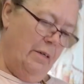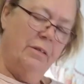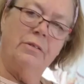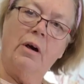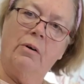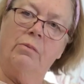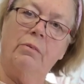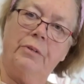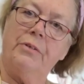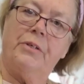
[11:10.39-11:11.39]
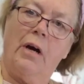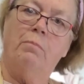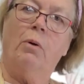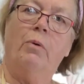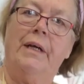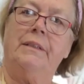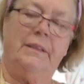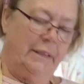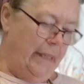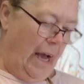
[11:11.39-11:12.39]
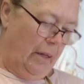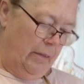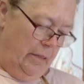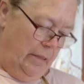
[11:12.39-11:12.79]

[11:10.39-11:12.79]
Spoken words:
So there's a couple ways to tell.